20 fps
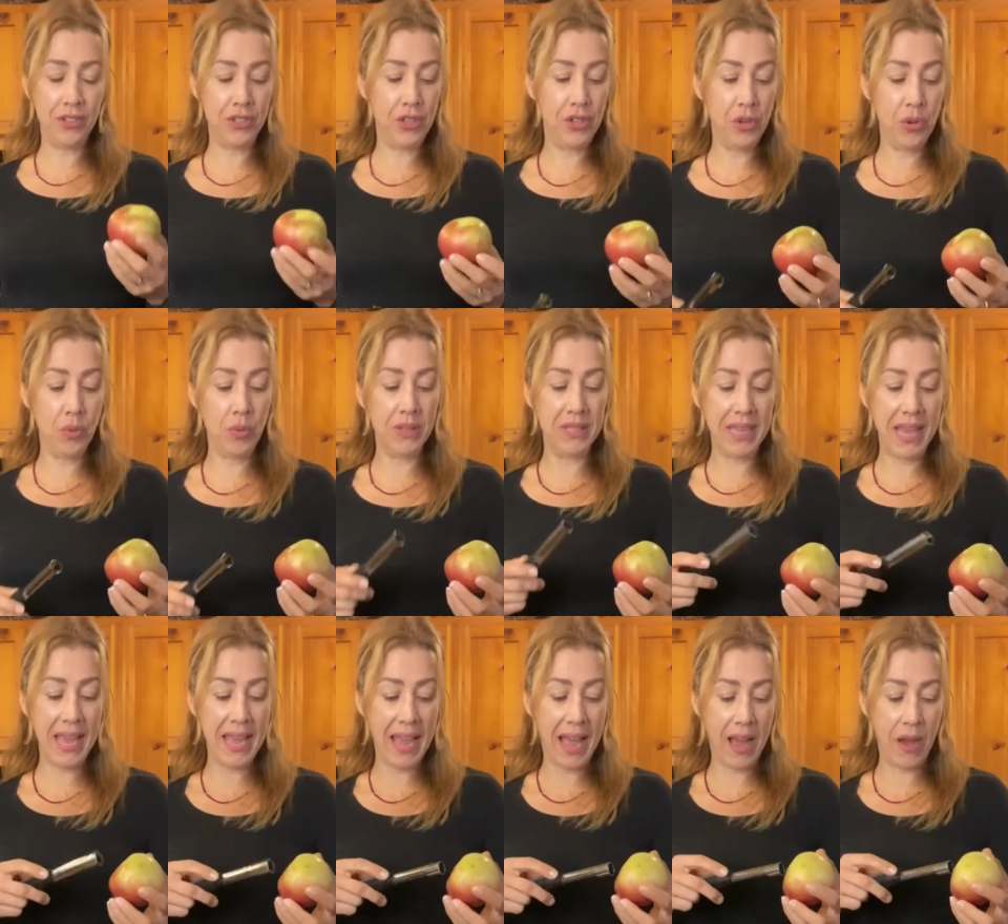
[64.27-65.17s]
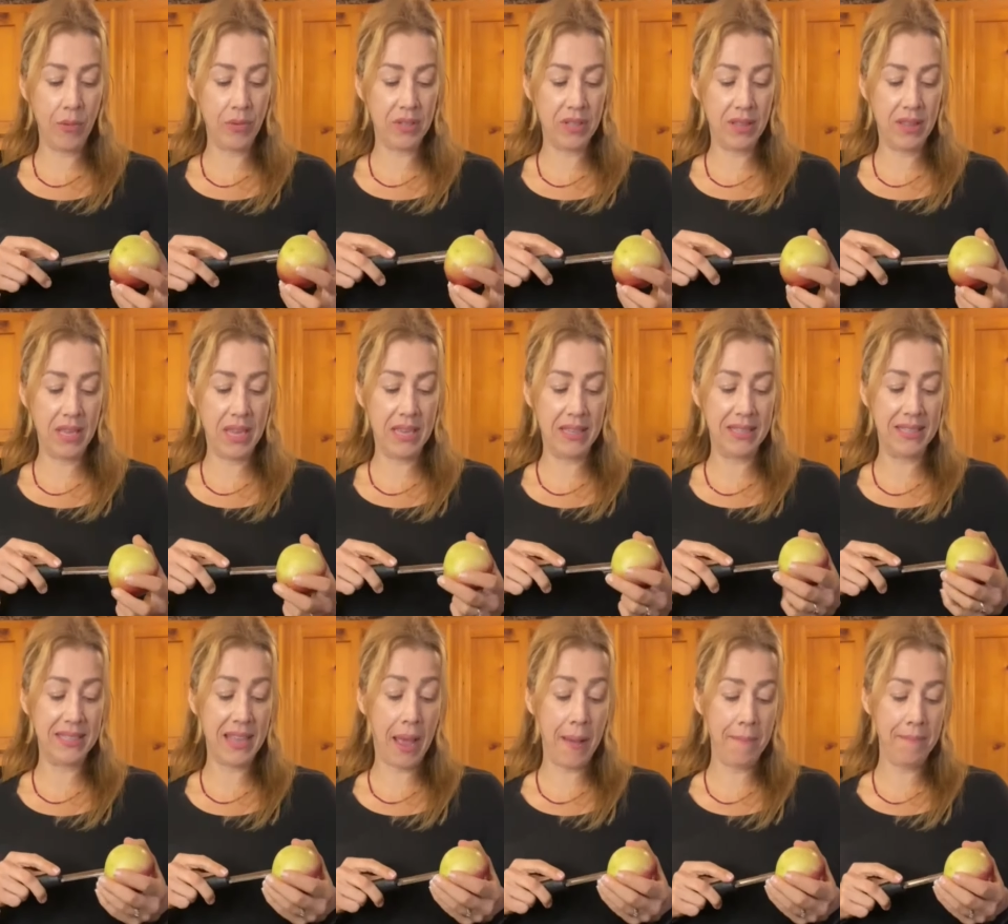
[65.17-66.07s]
to take out the
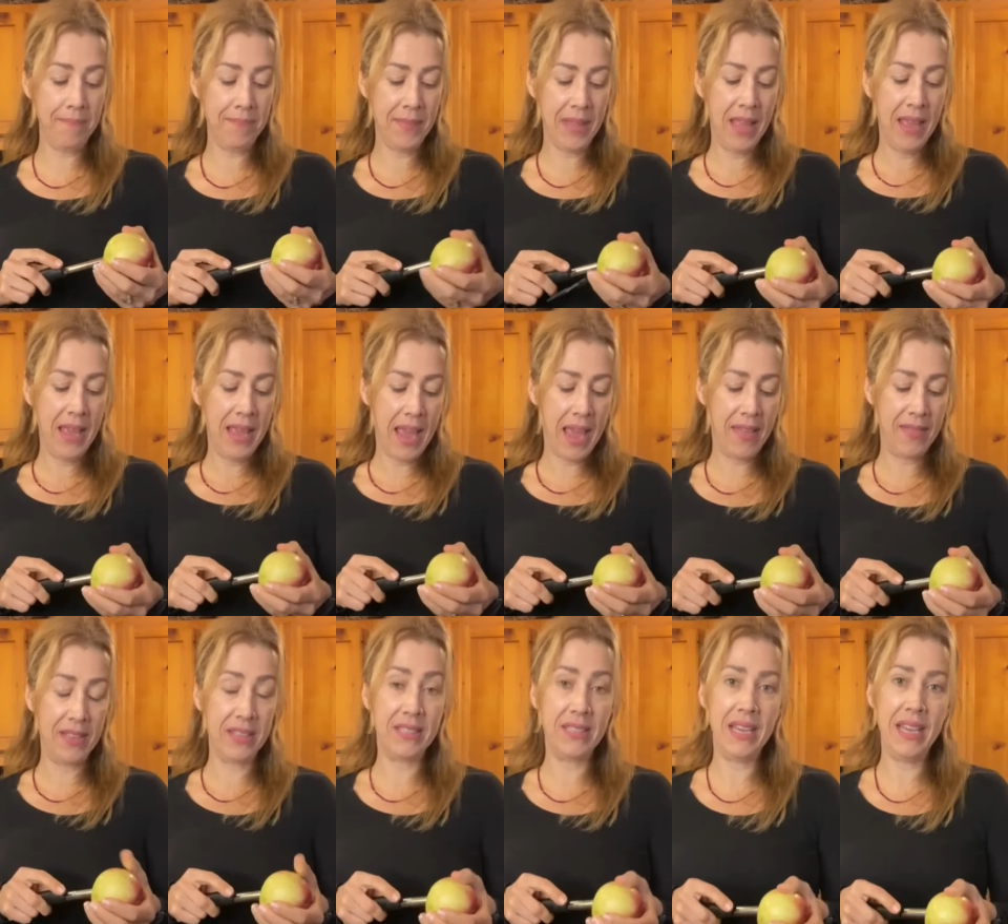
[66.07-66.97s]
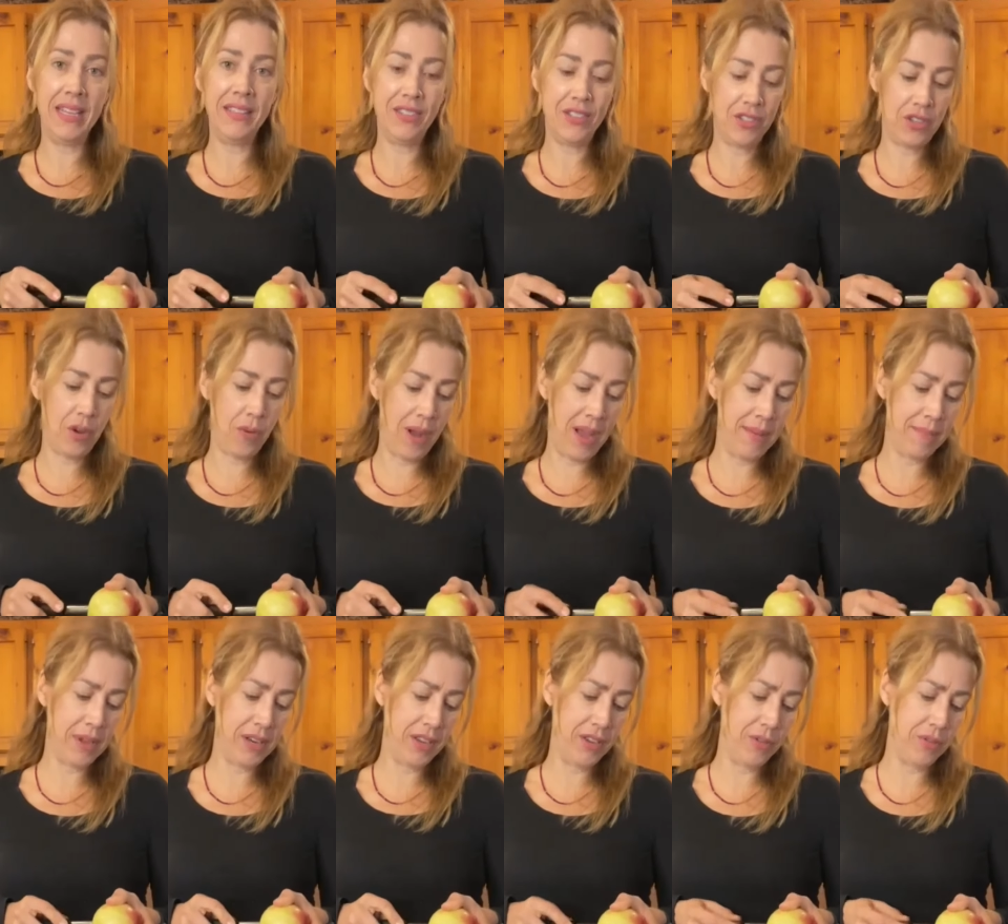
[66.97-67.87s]
stem and the seeds. So I'm
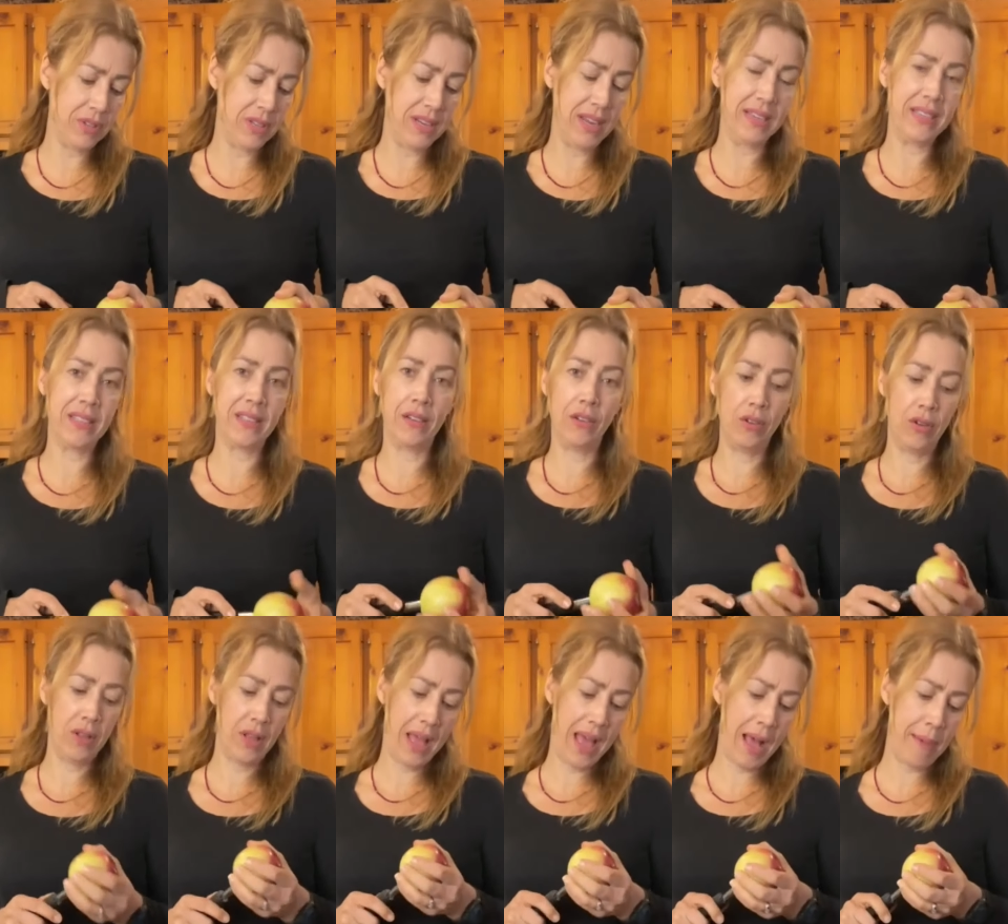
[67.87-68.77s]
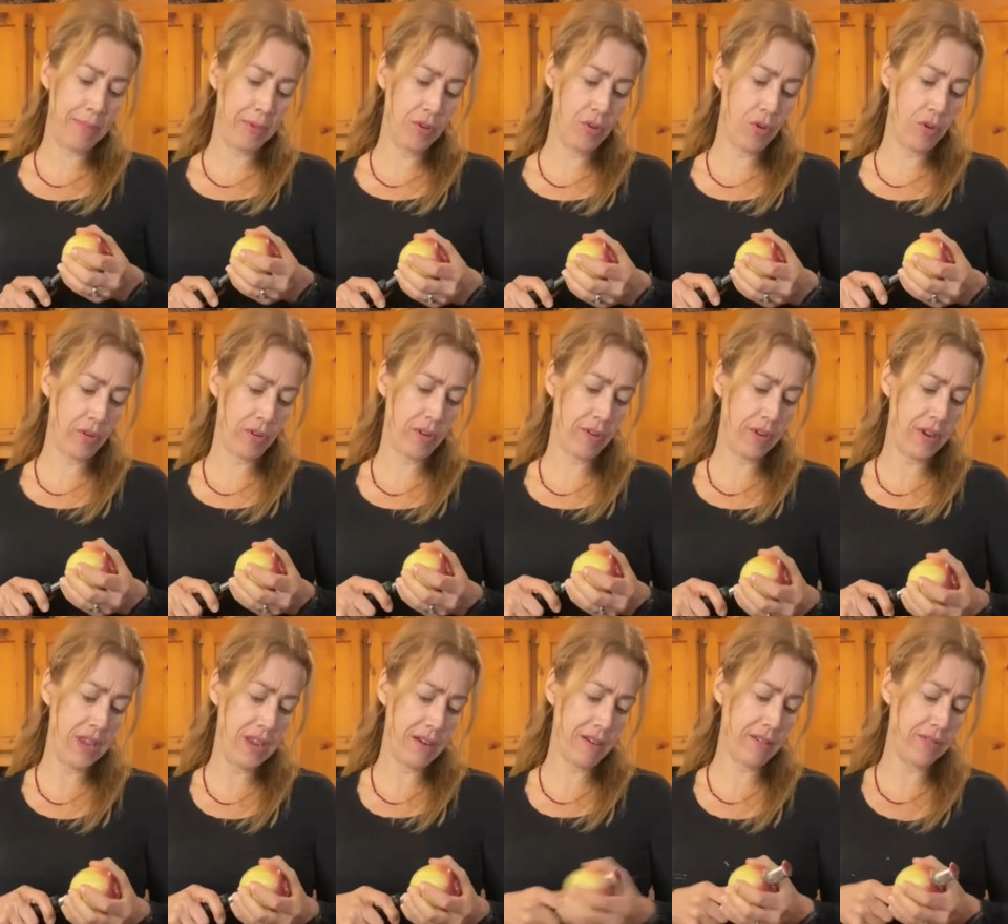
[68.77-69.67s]
going to use a nice little apple core
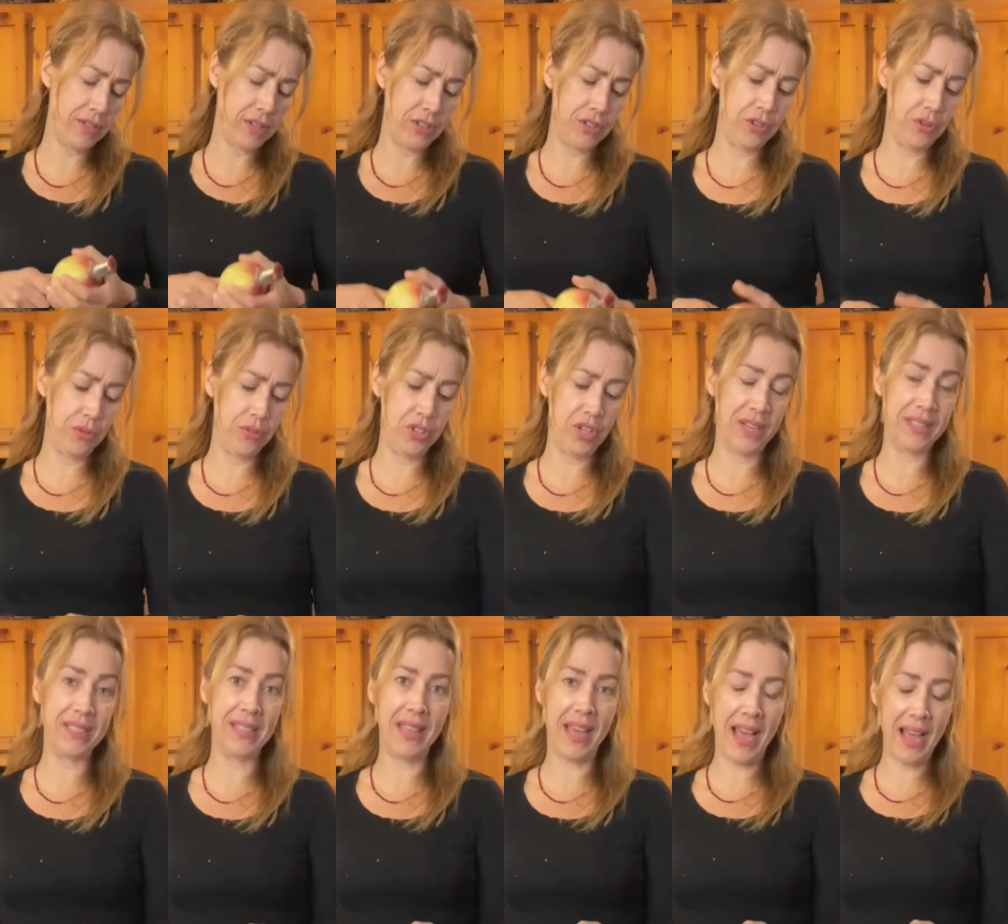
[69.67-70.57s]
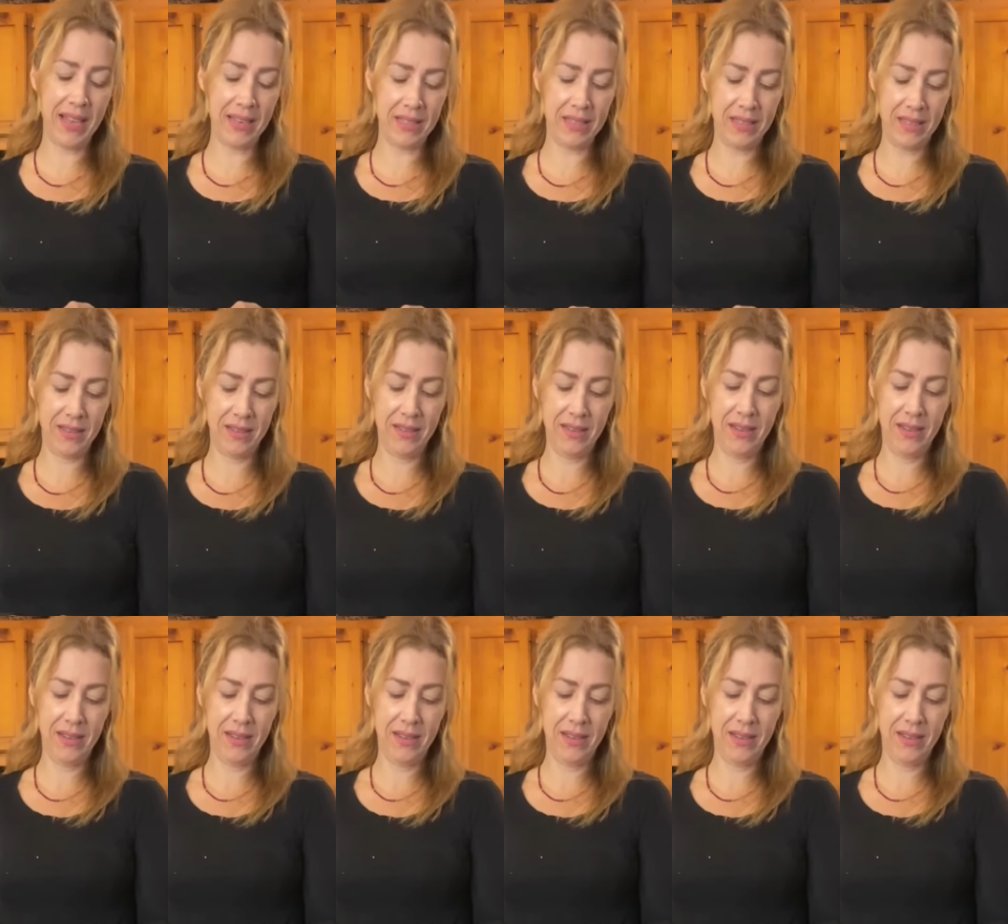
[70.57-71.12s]
here to do just that.